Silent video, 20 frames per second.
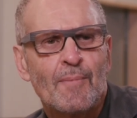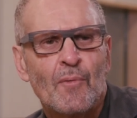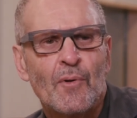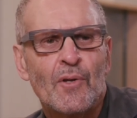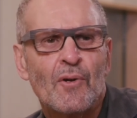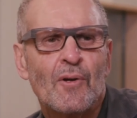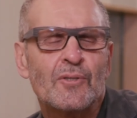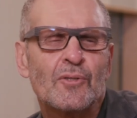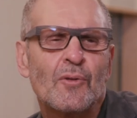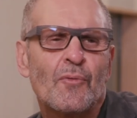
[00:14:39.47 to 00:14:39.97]

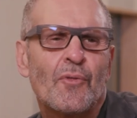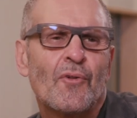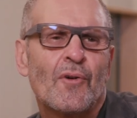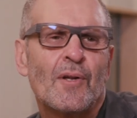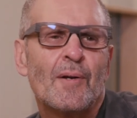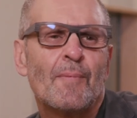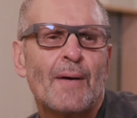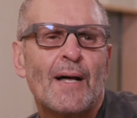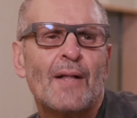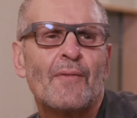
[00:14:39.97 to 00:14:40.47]
But we also
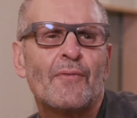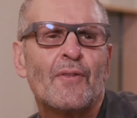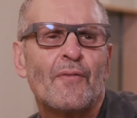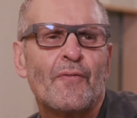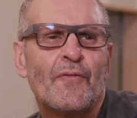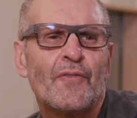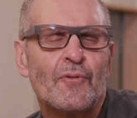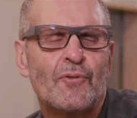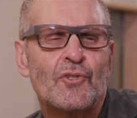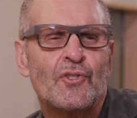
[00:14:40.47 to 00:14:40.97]
thought
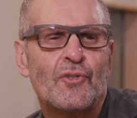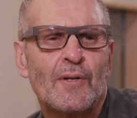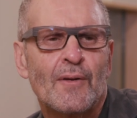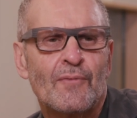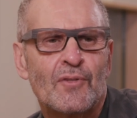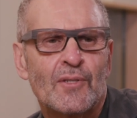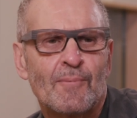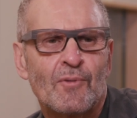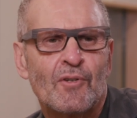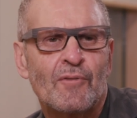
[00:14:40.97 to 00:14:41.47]
about the
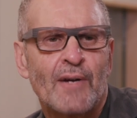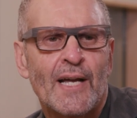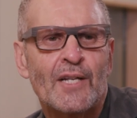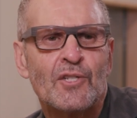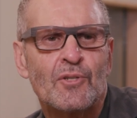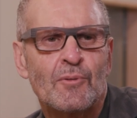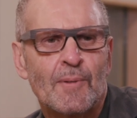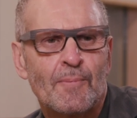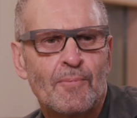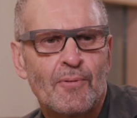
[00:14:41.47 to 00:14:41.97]
future of some
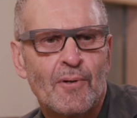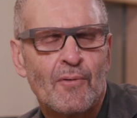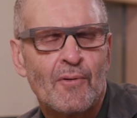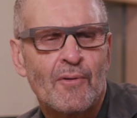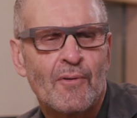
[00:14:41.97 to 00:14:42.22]
graduate